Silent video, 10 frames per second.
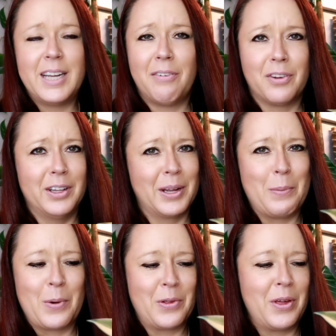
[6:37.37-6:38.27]

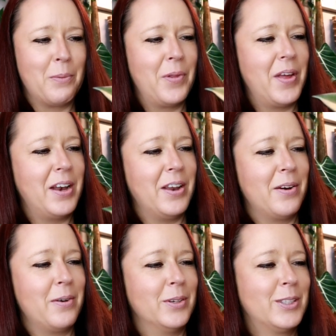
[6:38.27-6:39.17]
definitely worth it when they
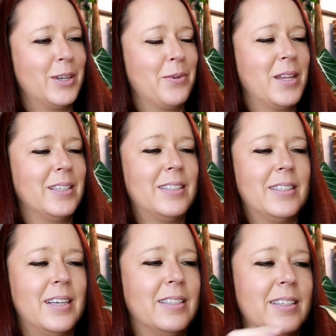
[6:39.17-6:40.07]
do. So
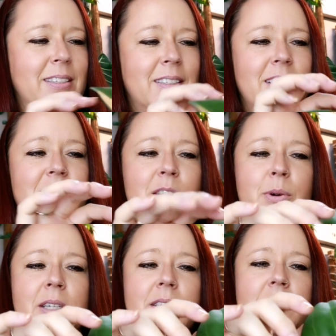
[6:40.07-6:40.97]
this is its
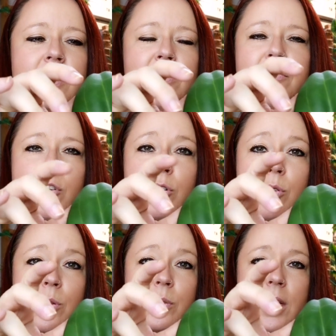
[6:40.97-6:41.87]
newest full
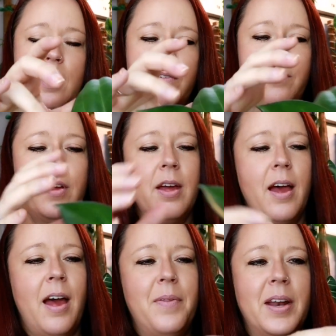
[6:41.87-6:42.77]
grown leaf.
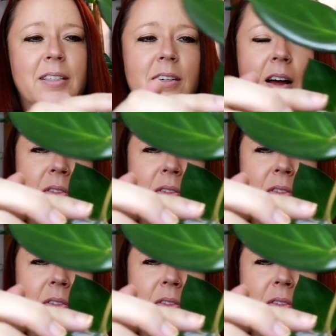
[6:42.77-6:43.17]
And then it's